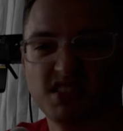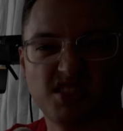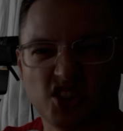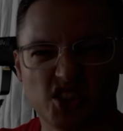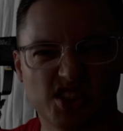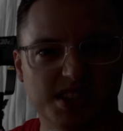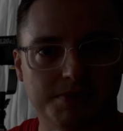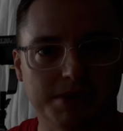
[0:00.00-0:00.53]

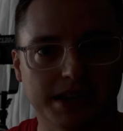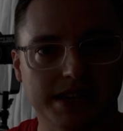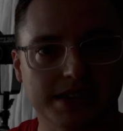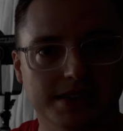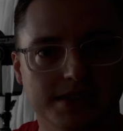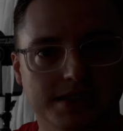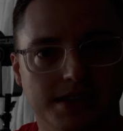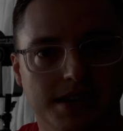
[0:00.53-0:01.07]
30
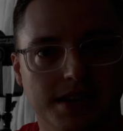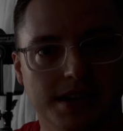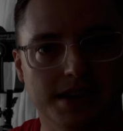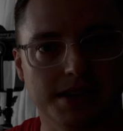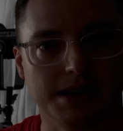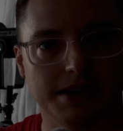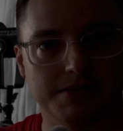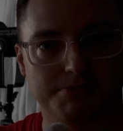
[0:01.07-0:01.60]
minutes
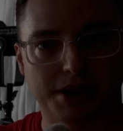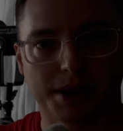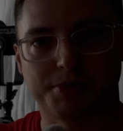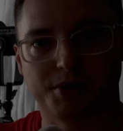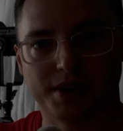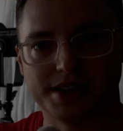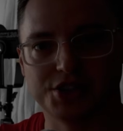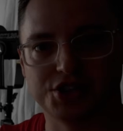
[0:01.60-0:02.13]
in
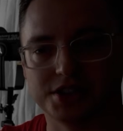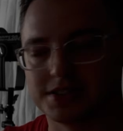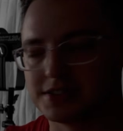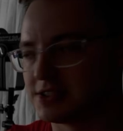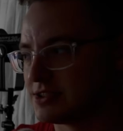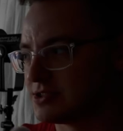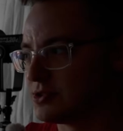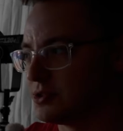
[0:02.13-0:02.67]
preparation
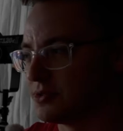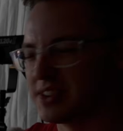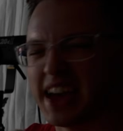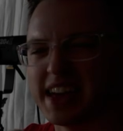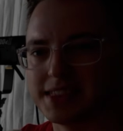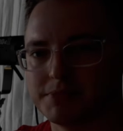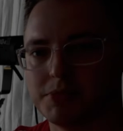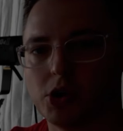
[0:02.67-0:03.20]
to sort of
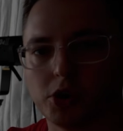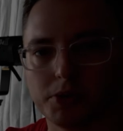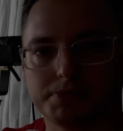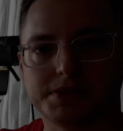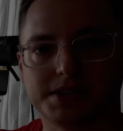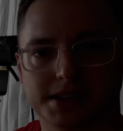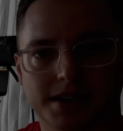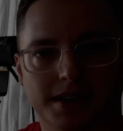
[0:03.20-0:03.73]
get them up
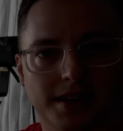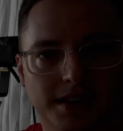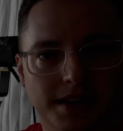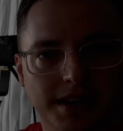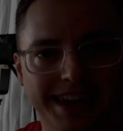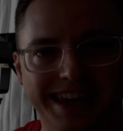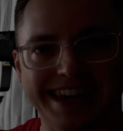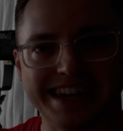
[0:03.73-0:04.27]
to
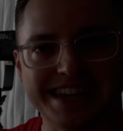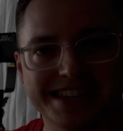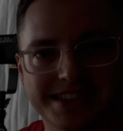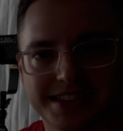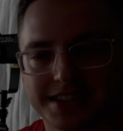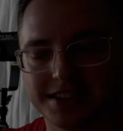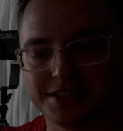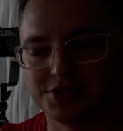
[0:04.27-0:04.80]

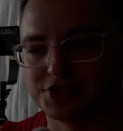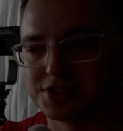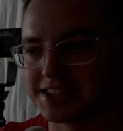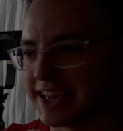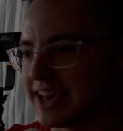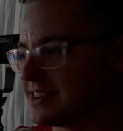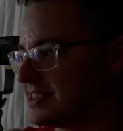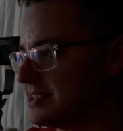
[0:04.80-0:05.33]
heat and just to
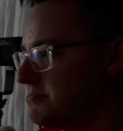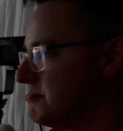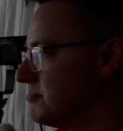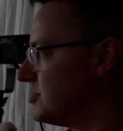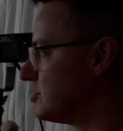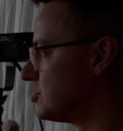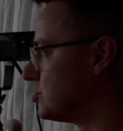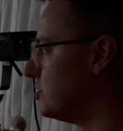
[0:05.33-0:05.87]
get them
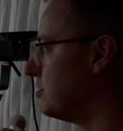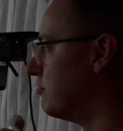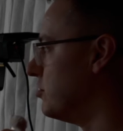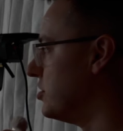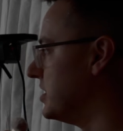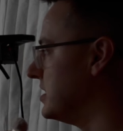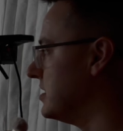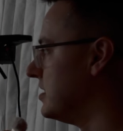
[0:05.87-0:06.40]
sort of
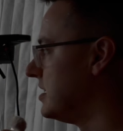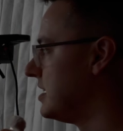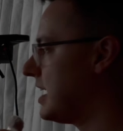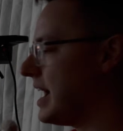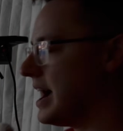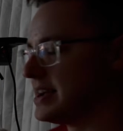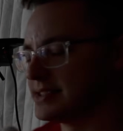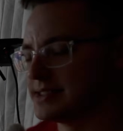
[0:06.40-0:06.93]
running
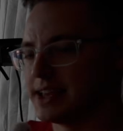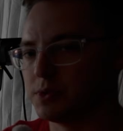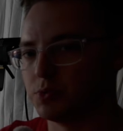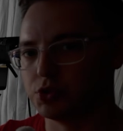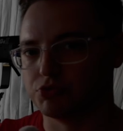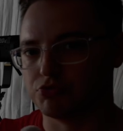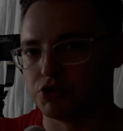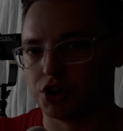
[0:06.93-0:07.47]
as they
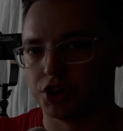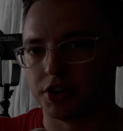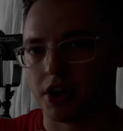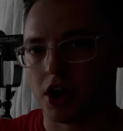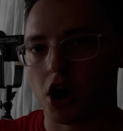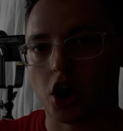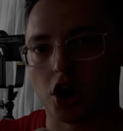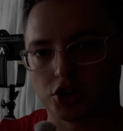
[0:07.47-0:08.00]
would run
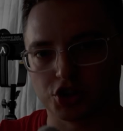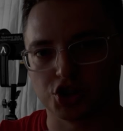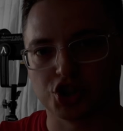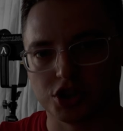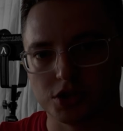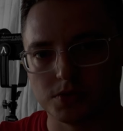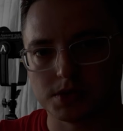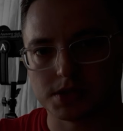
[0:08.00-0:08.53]
on a
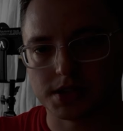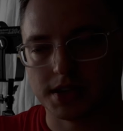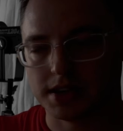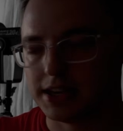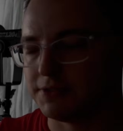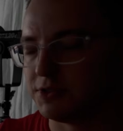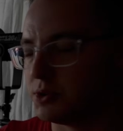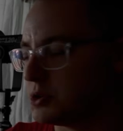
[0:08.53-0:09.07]
shoot
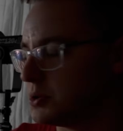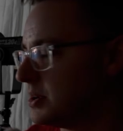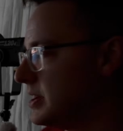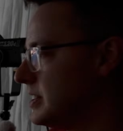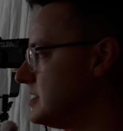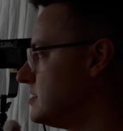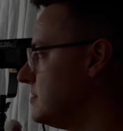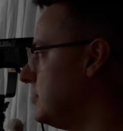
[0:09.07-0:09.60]
if you were doing
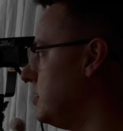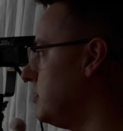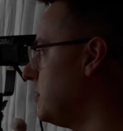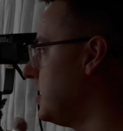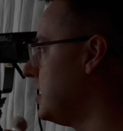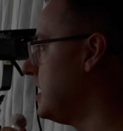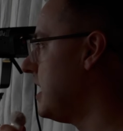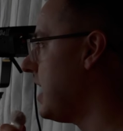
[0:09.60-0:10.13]
an interview.
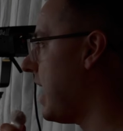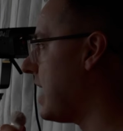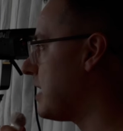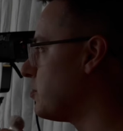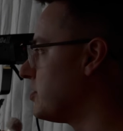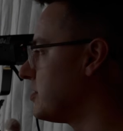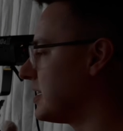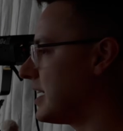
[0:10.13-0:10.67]

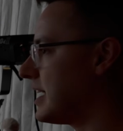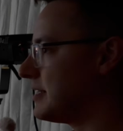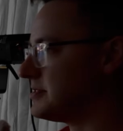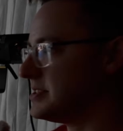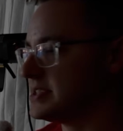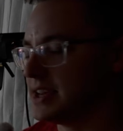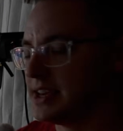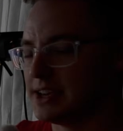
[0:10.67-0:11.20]
And one thing I have
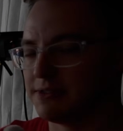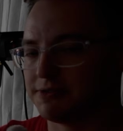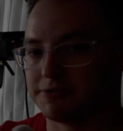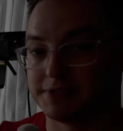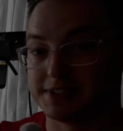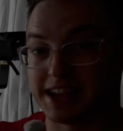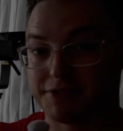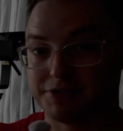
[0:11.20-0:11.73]
to say,
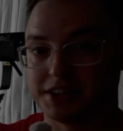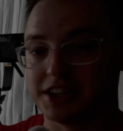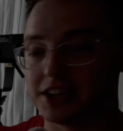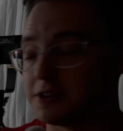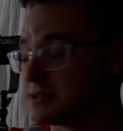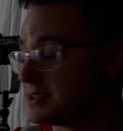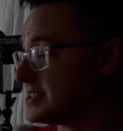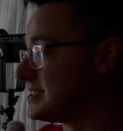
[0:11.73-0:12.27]
I've definitely
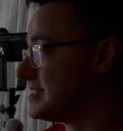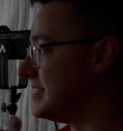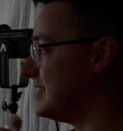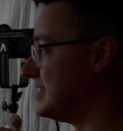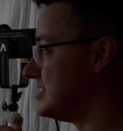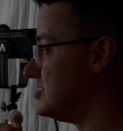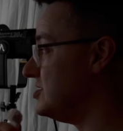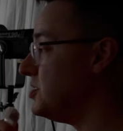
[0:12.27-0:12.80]
noticed that
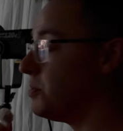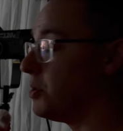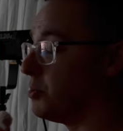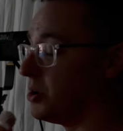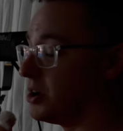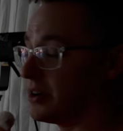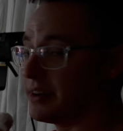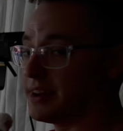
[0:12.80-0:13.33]
this newer
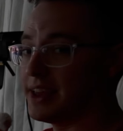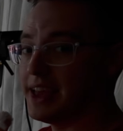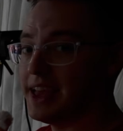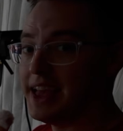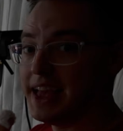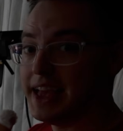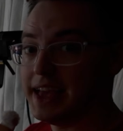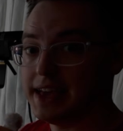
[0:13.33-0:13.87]
one
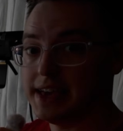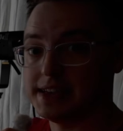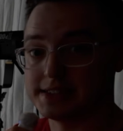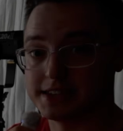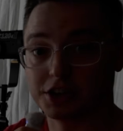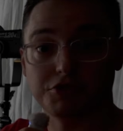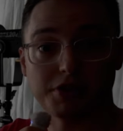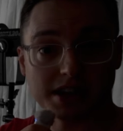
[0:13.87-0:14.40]
is
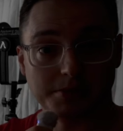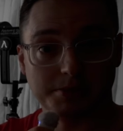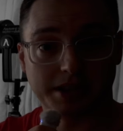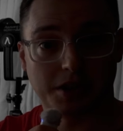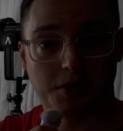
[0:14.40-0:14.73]
incredibly